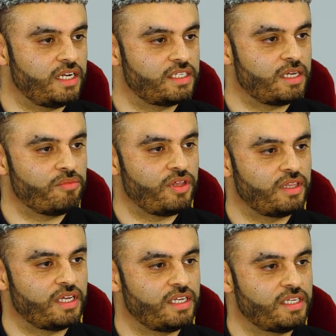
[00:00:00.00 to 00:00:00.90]
It is
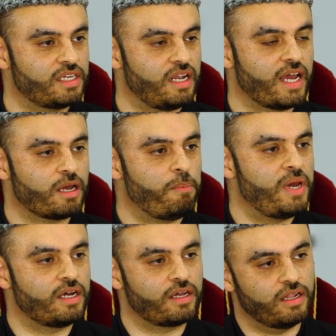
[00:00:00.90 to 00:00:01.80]
something that is like a
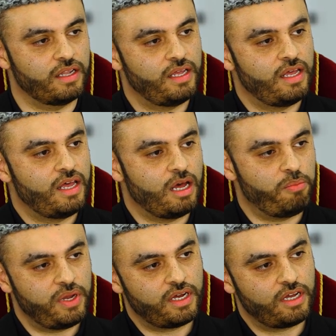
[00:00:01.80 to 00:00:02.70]
pinnacle
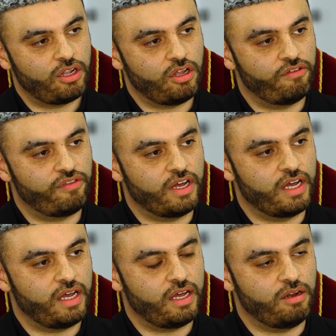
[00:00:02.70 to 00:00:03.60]
of
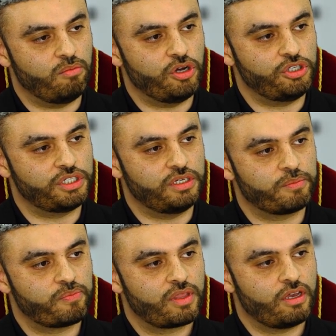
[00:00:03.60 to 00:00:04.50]
an emotion,